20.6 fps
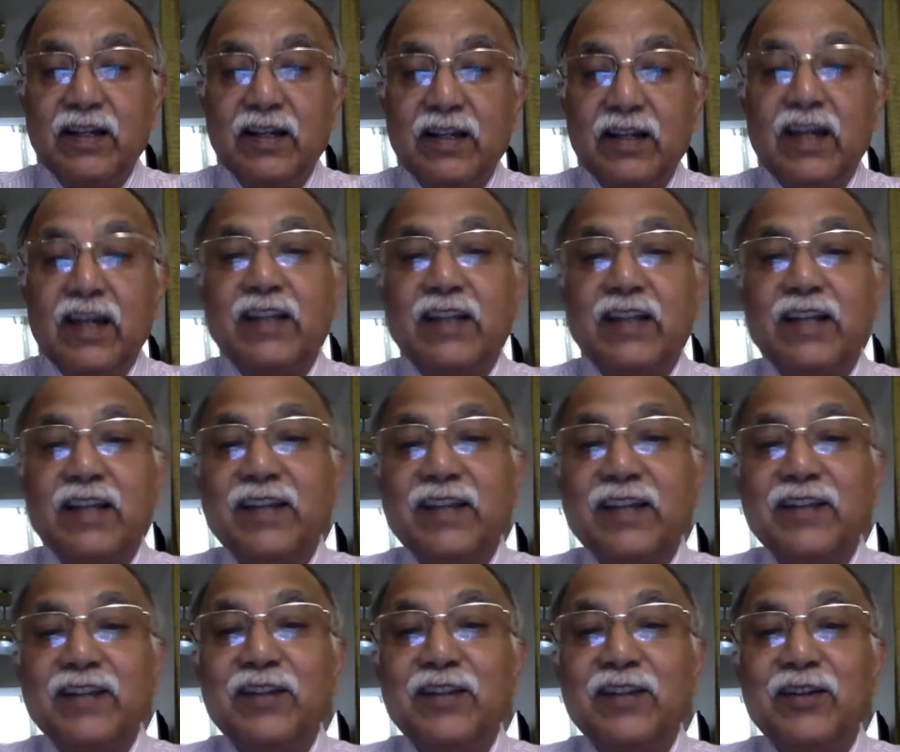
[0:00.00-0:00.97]
I thank
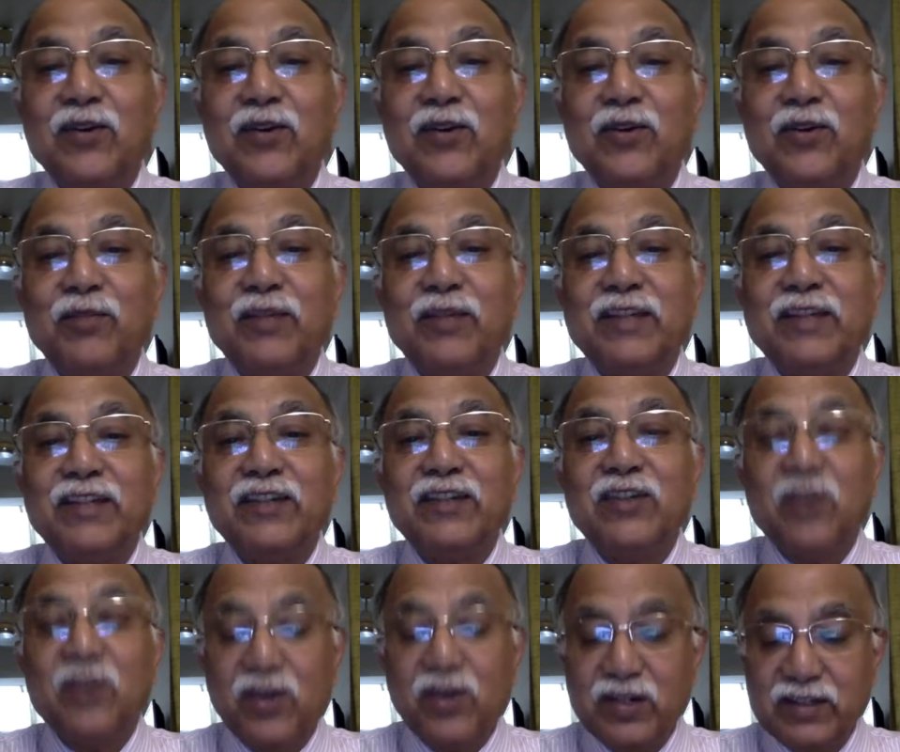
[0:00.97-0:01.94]
the Almighty
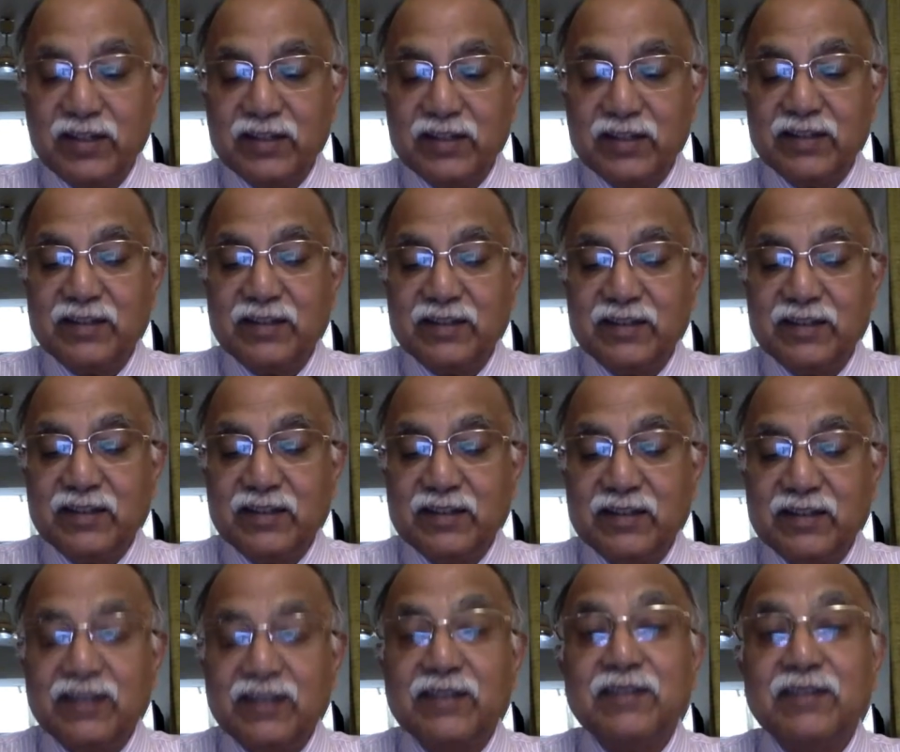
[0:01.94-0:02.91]
God
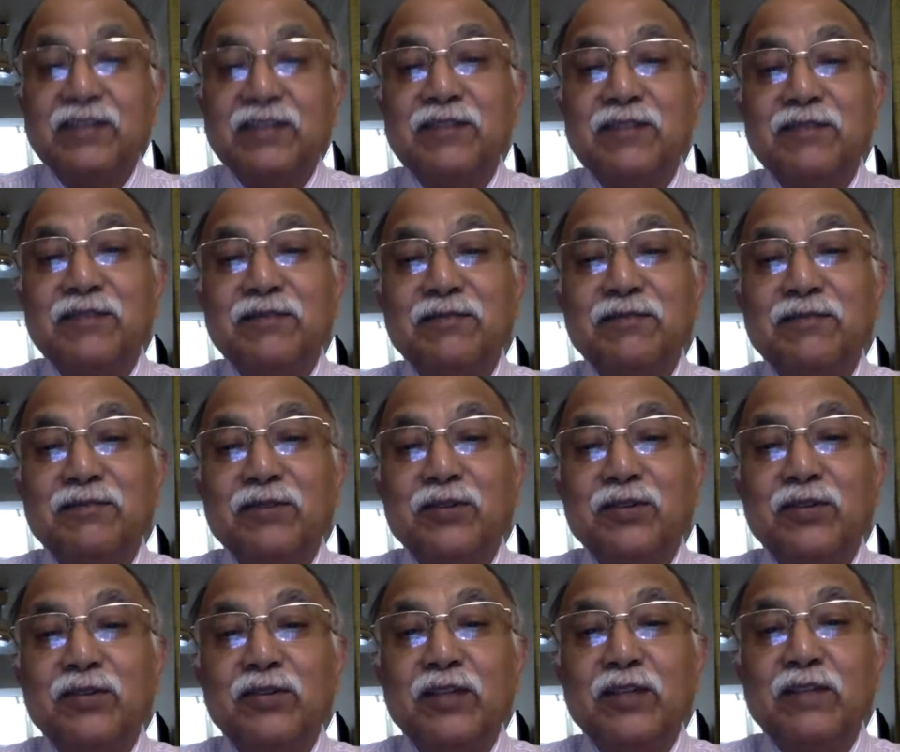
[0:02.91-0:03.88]

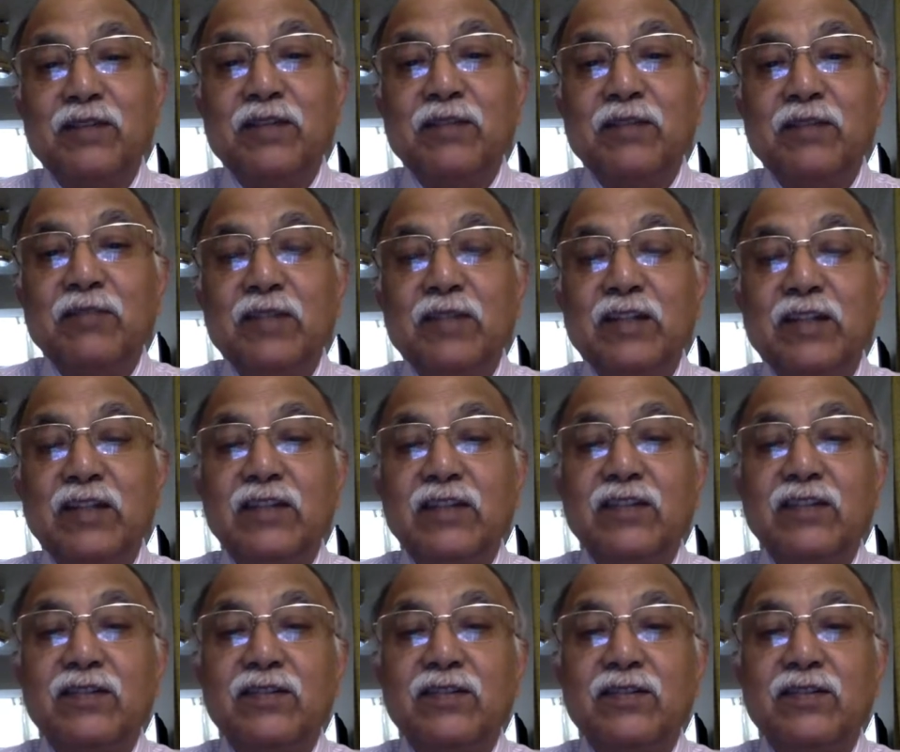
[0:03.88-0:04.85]
for giving me
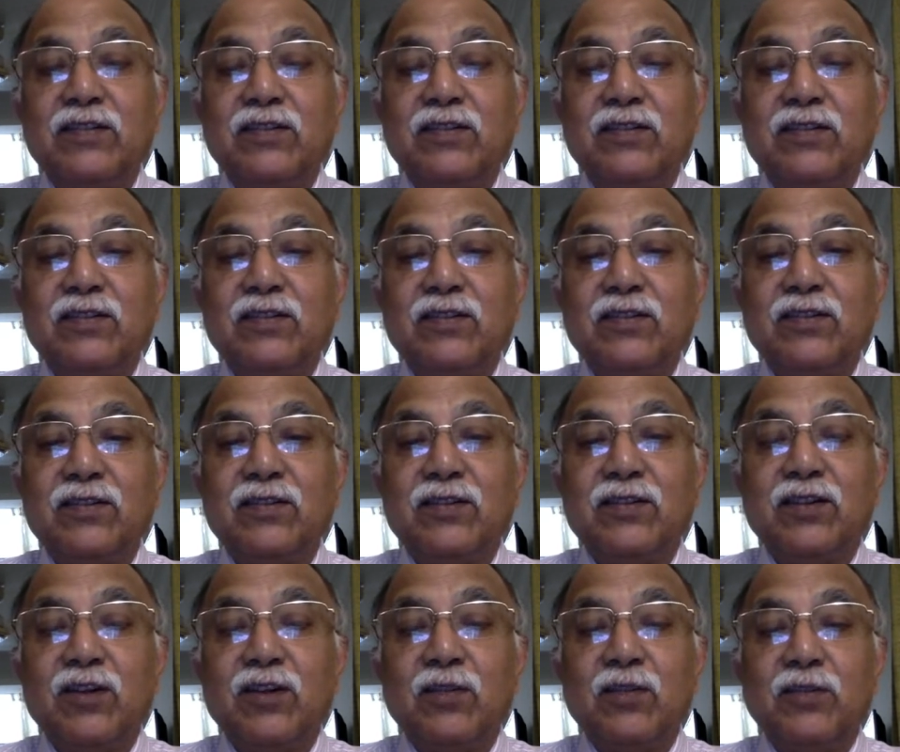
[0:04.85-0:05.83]
this
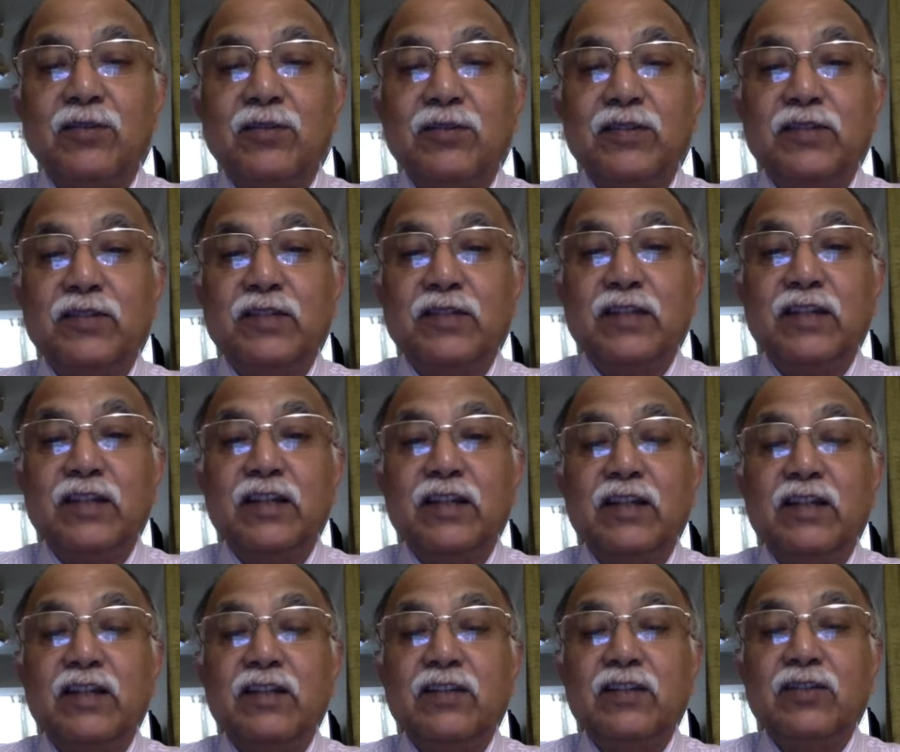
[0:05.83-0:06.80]
opportunity
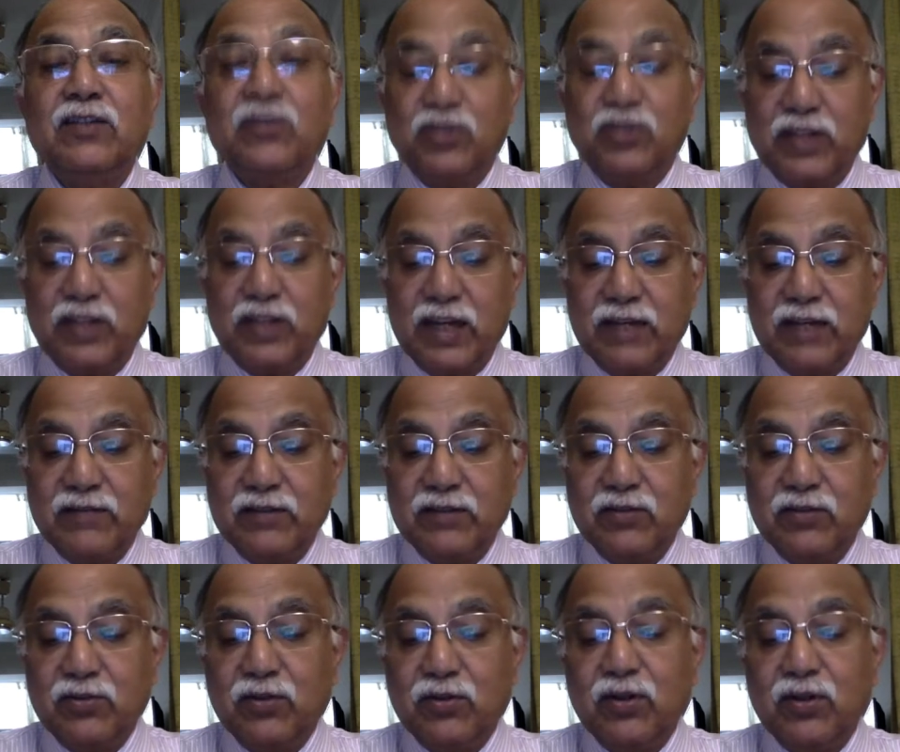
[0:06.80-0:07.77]
to share
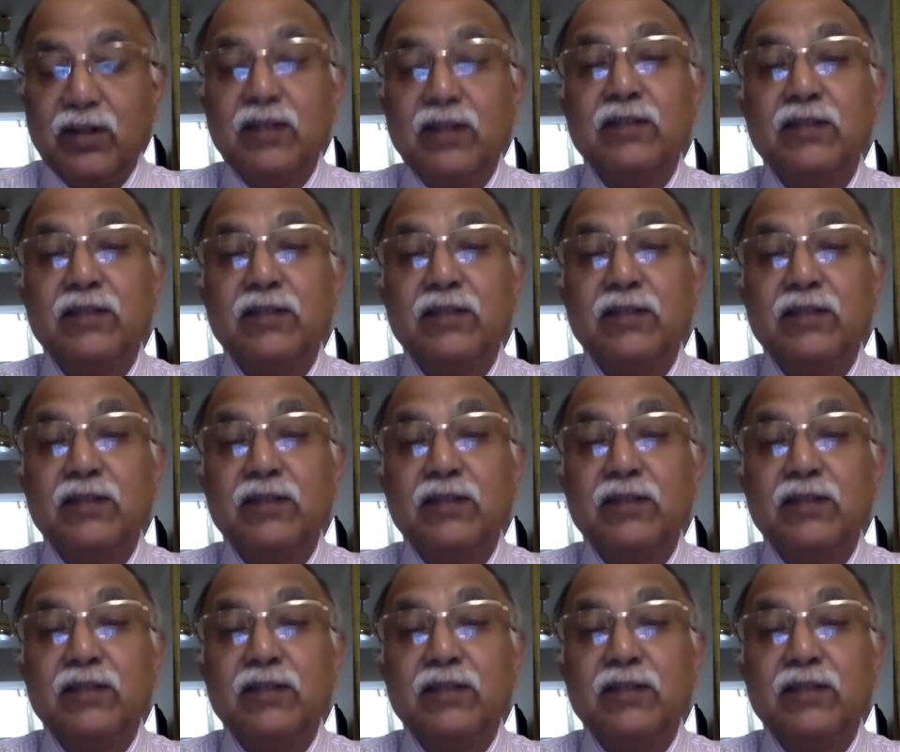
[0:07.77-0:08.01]
with you all.